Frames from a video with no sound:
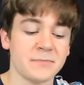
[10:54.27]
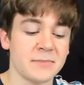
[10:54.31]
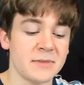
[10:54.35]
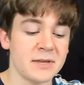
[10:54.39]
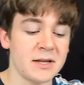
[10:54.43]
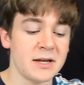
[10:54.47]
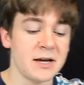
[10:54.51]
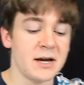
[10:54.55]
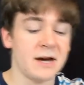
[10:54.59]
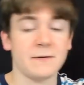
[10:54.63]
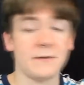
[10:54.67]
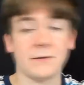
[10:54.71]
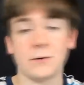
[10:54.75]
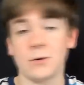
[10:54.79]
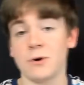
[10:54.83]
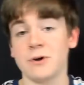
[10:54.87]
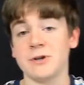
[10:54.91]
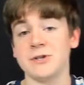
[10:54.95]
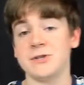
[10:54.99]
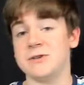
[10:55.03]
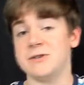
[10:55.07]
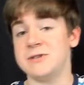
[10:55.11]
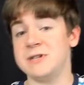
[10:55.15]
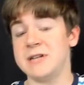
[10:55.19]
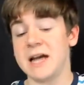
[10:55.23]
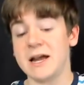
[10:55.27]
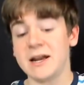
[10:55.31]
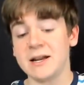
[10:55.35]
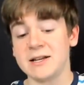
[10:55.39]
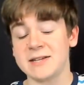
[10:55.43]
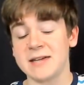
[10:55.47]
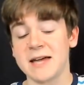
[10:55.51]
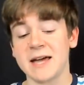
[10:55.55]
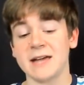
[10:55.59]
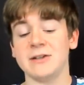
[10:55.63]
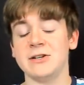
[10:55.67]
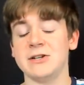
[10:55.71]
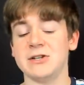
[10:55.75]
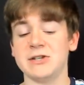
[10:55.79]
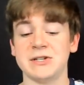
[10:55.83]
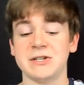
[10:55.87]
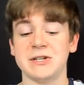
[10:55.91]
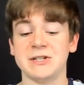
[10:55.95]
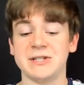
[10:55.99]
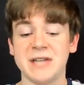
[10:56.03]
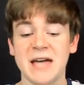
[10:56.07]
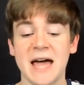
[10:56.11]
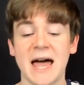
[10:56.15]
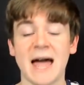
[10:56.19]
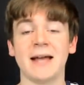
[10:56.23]
And of course, you're not exactly just
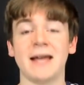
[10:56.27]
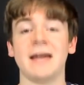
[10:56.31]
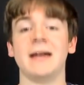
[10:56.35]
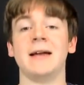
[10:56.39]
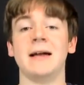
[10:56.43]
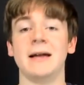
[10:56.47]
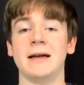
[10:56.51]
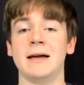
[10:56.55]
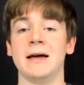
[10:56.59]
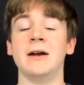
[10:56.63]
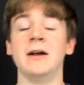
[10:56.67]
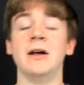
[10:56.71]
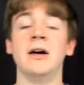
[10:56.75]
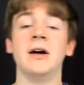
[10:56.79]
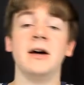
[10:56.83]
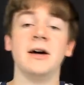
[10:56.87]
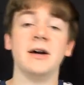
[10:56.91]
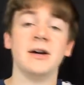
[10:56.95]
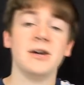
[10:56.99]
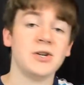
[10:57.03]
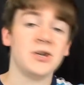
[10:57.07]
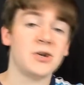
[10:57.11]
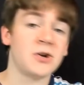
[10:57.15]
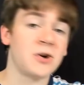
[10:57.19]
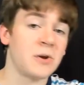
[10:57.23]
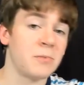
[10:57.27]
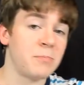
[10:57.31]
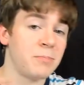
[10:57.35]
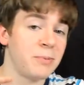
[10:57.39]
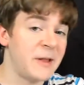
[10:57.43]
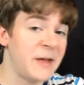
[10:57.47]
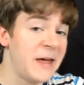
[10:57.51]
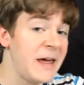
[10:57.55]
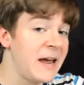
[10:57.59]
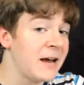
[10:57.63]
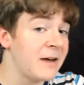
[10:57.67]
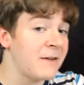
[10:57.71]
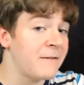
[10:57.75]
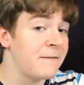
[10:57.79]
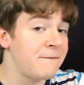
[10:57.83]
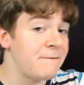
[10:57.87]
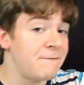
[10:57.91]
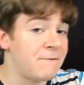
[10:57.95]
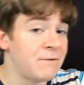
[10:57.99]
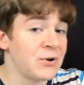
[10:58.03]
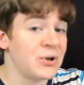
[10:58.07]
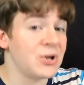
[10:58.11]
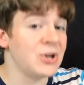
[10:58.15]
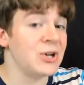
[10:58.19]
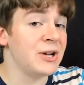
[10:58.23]
attacking again, you're playing a
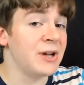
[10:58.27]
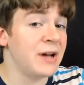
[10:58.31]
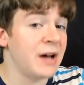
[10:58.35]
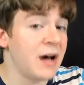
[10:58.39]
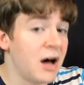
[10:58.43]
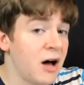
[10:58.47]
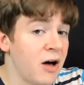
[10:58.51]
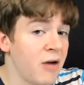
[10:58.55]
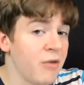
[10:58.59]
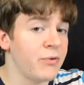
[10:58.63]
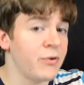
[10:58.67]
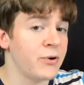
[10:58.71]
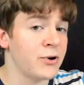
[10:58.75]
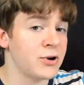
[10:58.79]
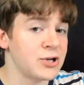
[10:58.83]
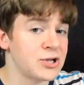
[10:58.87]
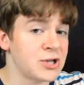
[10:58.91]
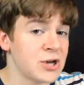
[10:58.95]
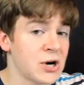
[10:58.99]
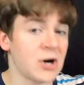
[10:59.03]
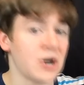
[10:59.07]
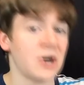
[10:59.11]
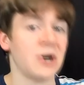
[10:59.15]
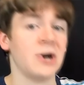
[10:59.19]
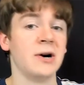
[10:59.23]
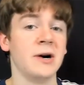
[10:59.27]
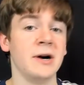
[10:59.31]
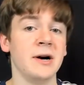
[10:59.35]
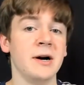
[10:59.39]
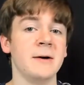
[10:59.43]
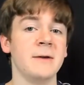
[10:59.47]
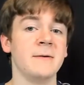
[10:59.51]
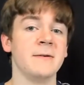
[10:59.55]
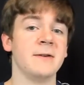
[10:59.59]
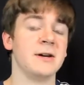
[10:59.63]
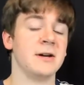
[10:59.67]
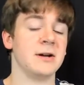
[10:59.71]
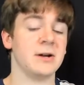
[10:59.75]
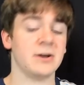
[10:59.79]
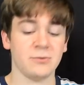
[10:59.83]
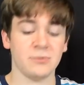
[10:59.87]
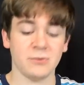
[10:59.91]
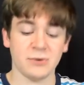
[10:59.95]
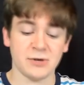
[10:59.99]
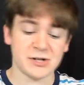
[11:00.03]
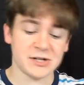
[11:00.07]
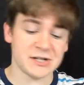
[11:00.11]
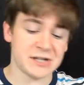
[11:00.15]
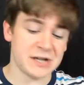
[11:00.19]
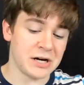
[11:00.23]
full other turn, which
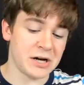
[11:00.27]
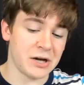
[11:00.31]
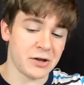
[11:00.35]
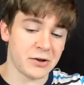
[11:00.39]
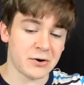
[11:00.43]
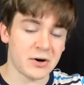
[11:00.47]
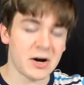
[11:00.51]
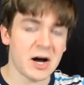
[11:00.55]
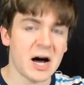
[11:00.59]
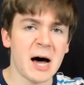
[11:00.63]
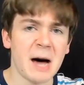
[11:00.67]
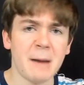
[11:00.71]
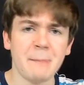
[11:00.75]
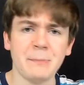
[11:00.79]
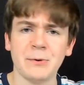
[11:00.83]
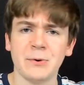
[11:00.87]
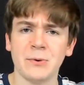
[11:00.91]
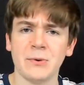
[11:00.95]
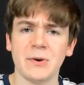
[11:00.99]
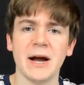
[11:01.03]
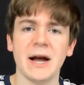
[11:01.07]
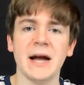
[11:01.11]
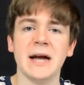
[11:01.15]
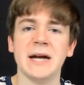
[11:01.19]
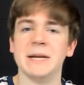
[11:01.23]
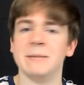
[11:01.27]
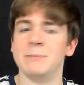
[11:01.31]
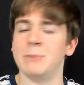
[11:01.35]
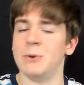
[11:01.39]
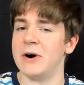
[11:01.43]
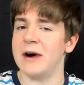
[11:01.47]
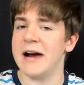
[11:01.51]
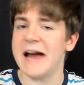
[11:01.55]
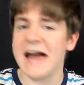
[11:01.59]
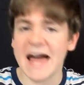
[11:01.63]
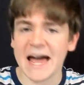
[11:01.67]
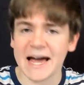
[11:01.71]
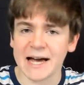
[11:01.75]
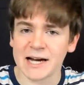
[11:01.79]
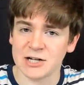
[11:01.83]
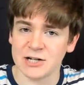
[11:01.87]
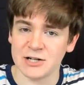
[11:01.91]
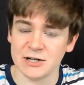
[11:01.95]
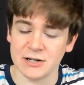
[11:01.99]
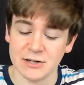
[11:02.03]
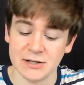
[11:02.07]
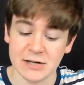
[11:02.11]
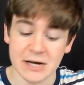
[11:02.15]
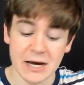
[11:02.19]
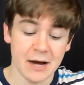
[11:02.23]
is another upgrade, more
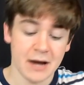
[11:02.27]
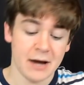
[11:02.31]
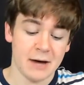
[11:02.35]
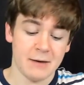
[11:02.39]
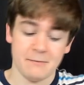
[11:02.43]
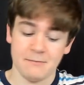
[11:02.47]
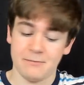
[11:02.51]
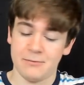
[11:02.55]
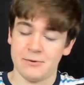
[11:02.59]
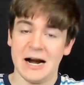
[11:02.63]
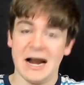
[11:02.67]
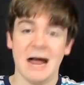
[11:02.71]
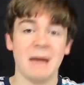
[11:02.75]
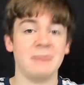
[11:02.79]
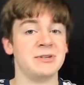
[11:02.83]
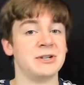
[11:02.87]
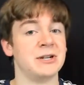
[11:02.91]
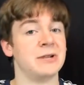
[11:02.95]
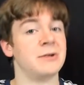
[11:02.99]
actions, perhaps another